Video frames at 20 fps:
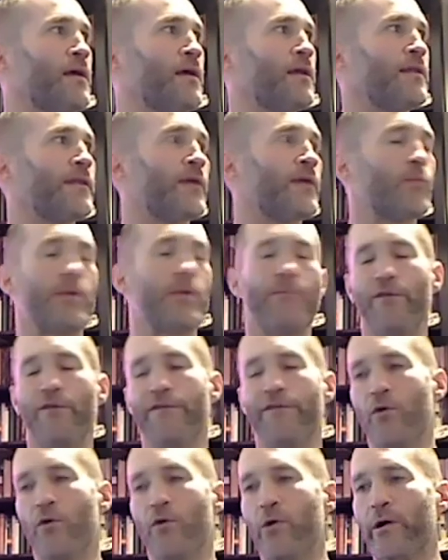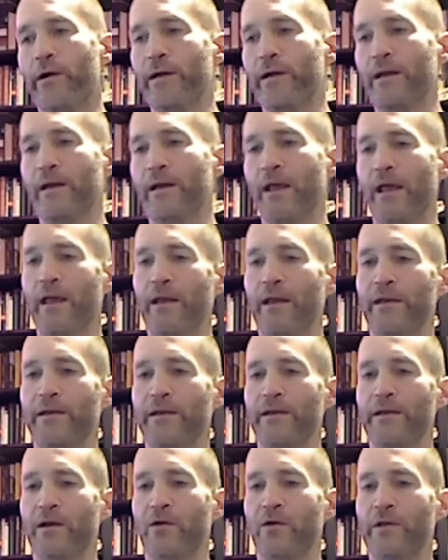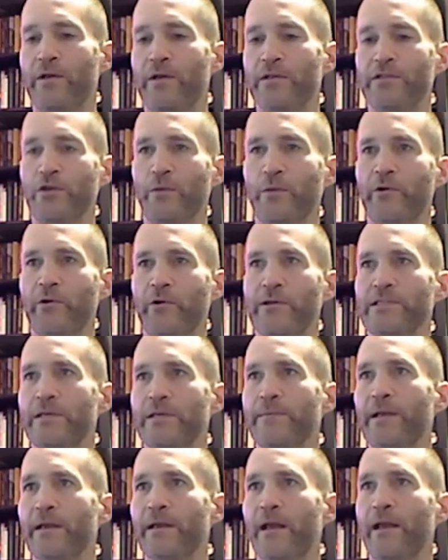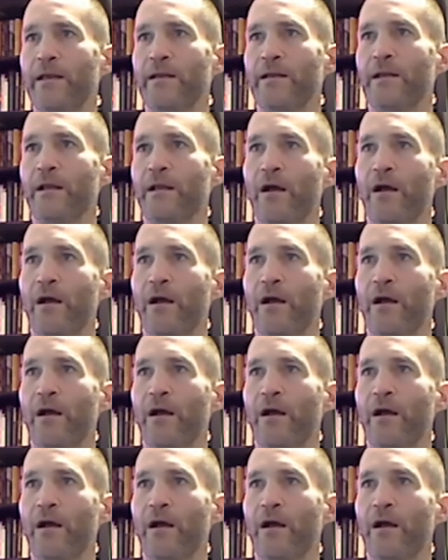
then we move forward and consumerism and